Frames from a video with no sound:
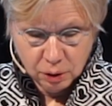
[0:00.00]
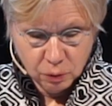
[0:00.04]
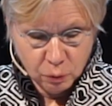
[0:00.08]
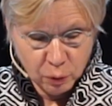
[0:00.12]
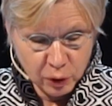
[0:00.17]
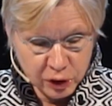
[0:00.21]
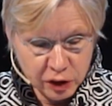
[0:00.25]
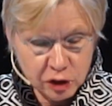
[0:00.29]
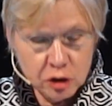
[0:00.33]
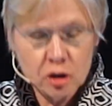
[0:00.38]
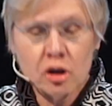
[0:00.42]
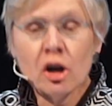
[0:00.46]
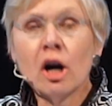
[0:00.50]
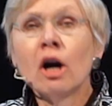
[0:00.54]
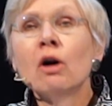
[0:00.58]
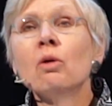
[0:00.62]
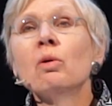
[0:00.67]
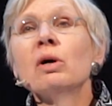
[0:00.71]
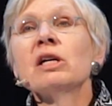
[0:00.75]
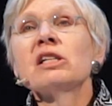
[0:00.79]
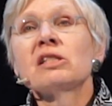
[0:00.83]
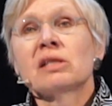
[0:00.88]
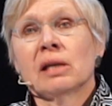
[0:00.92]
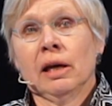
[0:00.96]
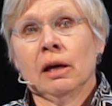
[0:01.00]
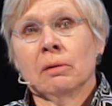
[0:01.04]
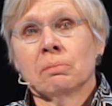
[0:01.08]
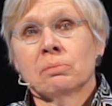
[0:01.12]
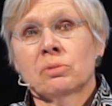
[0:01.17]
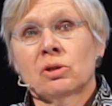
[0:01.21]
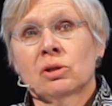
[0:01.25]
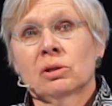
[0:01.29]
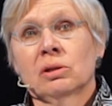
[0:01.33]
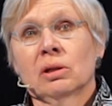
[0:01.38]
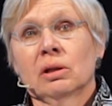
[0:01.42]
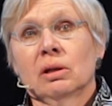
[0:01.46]
with no
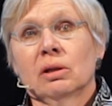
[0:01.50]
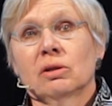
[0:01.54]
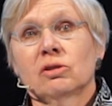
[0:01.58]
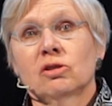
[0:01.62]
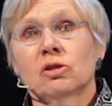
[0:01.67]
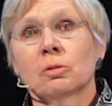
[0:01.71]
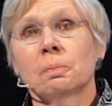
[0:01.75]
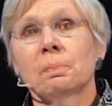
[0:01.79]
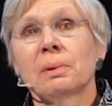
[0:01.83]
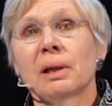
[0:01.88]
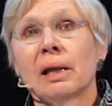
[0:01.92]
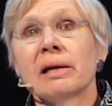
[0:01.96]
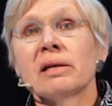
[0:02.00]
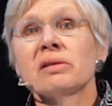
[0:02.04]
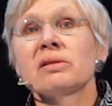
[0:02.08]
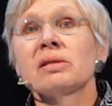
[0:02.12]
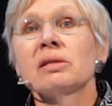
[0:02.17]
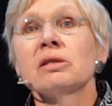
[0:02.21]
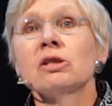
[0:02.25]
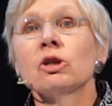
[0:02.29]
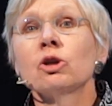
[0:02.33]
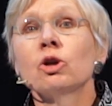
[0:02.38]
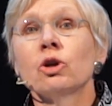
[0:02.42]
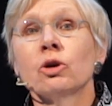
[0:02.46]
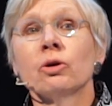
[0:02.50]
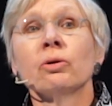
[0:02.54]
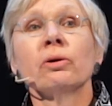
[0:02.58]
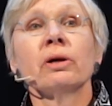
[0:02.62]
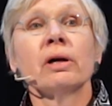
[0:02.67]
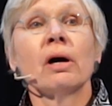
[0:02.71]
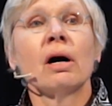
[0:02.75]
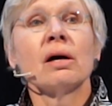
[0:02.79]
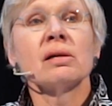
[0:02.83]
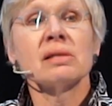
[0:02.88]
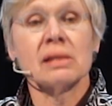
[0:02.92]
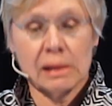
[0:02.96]
attempt to place the
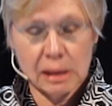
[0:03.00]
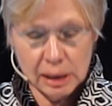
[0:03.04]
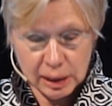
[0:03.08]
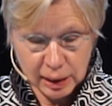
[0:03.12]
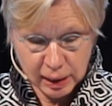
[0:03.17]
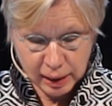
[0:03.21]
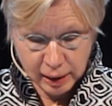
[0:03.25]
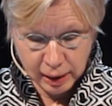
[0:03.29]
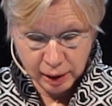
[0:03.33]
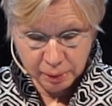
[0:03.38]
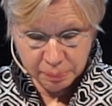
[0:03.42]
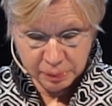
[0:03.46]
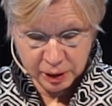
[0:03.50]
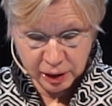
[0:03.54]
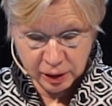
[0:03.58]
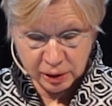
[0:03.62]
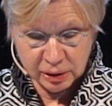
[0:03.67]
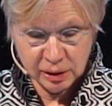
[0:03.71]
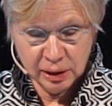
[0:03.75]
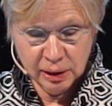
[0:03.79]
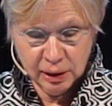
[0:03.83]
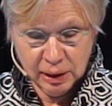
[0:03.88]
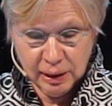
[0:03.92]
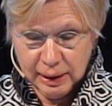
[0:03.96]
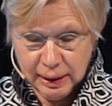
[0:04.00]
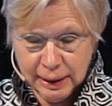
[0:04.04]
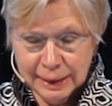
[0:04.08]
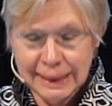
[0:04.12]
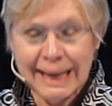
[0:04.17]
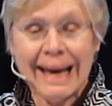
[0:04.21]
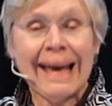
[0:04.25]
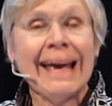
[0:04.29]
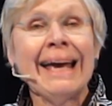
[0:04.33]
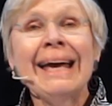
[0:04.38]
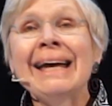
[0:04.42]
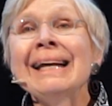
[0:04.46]
curiosity cabinet
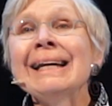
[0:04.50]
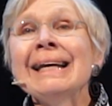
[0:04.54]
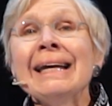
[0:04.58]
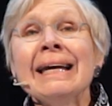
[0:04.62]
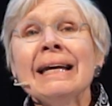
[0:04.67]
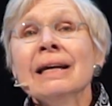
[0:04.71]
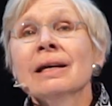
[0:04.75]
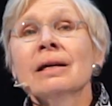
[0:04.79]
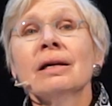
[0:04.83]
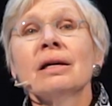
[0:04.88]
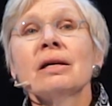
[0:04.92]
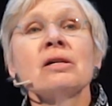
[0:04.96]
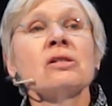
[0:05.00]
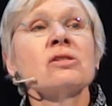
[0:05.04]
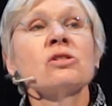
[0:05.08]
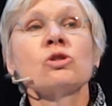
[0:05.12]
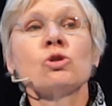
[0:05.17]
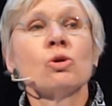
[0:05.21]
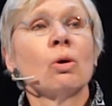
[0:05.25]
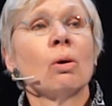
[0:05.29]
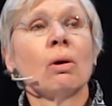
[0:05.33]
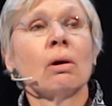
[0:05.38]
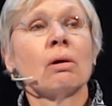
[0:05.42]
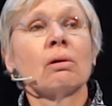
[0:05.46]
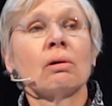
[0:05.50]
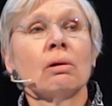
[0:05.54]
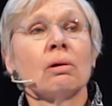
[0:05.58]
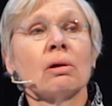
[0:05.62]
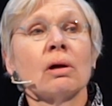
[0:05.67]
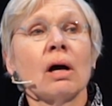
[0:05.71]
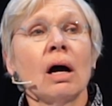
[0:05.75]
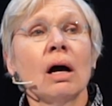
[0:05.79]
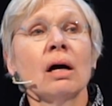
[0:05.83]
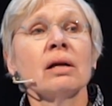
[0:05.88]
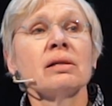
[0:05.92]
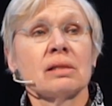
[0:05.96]
in any historical
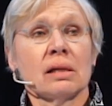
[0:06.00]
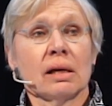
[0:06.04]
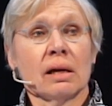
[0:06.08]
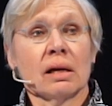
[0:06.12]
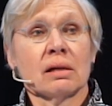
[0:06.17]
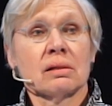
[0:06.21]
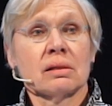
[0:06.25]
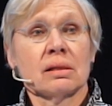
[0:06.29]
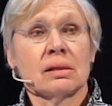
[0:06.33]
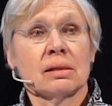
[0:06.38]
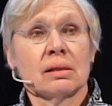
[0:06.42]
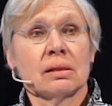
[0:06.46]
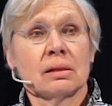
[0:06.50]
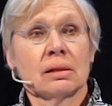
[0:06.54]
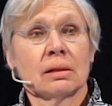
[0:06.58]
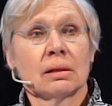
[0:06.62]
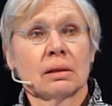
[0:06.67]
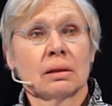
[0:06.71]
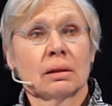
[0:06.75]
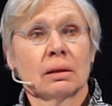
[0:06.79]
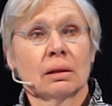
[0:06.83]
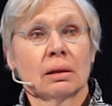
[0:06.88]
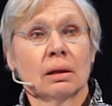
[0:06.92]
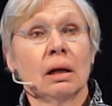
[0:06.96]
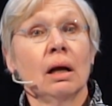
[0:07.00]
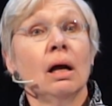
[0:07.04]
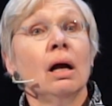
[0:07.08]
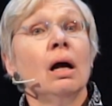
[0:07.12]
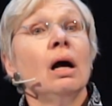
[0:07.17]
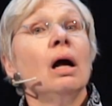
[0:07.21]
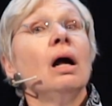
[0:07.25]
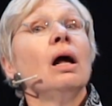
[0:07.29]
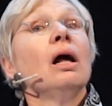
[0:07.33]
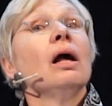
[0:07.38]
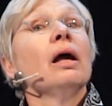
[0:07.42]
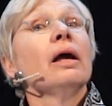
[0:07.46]
context.
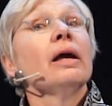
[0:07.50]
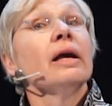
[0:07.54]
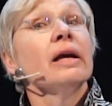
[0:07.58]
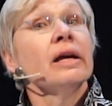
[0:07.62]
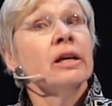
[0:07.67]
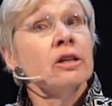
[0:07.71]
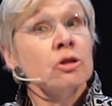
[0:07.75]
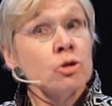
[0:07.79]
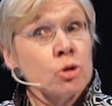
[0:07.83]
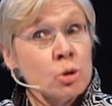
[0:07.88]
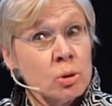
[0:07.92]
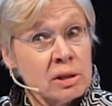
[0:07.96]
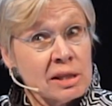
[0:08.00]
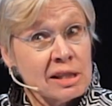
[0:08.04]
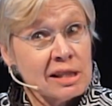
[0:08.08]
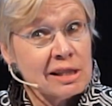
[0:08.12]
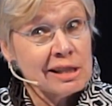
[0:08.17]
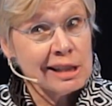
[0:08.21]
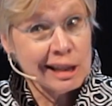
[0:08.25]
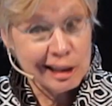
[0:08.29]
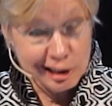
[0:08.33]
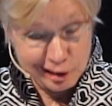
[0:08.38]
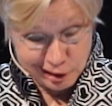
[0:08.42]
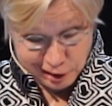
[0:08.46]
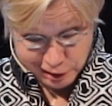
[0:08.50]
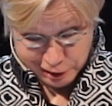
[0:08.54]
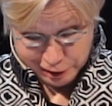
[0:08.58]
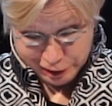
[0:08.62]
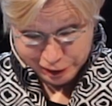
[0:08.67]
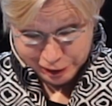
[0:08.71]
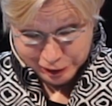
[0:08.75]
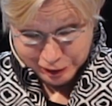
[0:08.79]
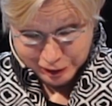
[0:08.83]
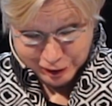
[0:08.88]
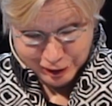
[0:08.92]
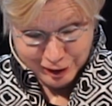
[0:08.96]

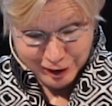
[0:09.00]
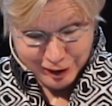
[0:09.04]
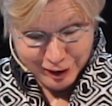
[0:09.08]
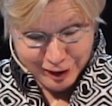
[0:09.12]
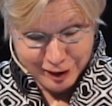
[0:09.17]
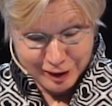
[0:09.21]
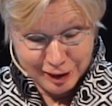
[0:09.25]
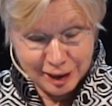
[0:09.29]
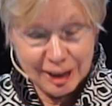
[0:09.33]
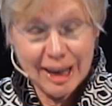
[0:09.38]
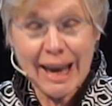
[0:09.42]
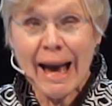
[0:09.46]
Interestingly, the